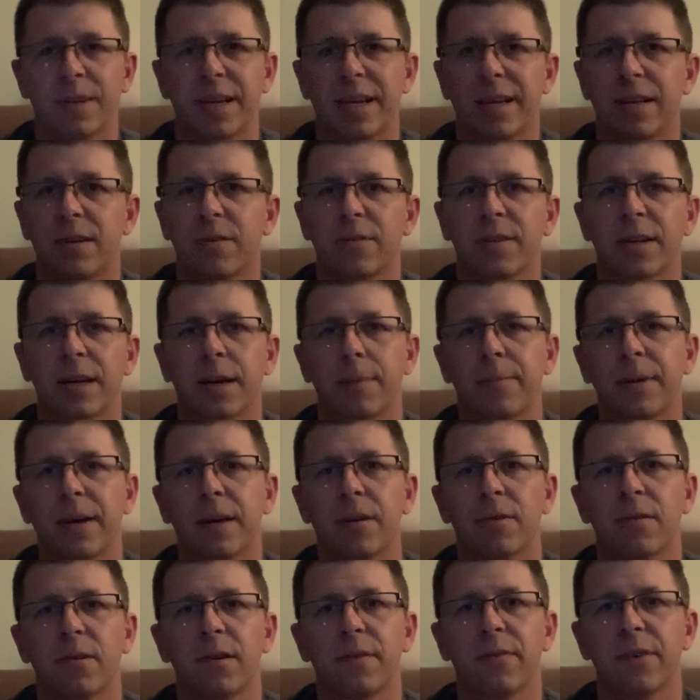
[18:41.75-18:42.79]
I don't think I'm
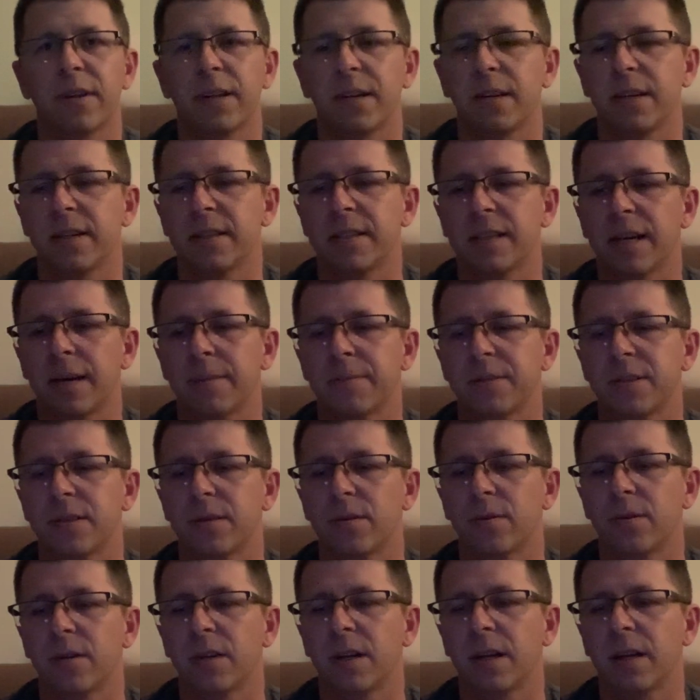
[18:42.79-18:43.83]
getting rid of it anytime
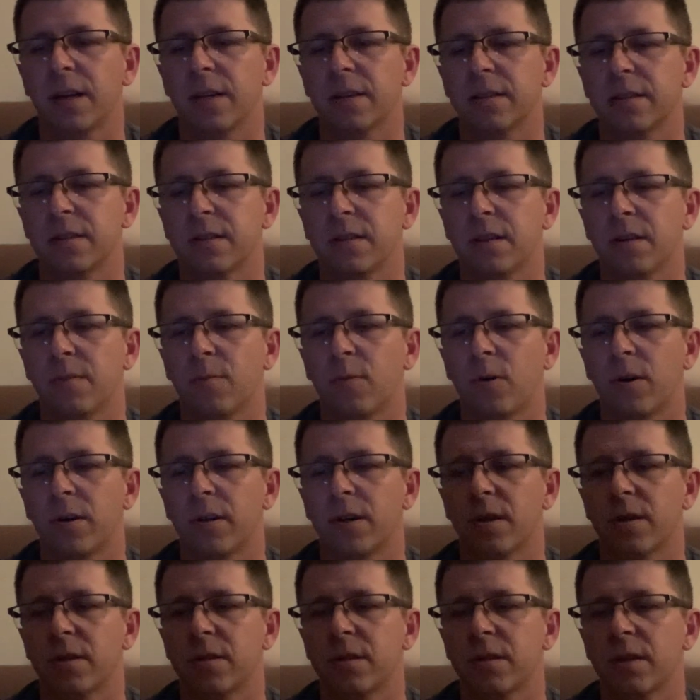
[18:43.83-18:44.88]
soon. It has done
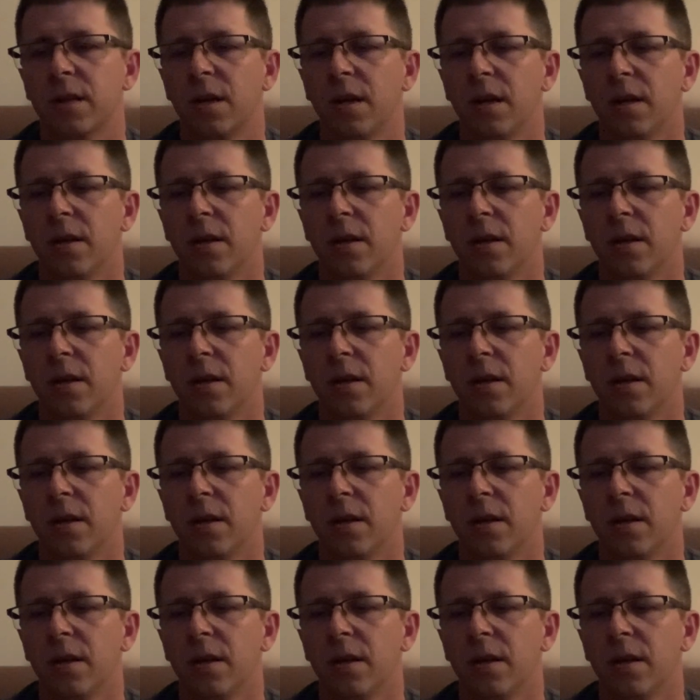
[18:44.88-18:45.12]
wonders.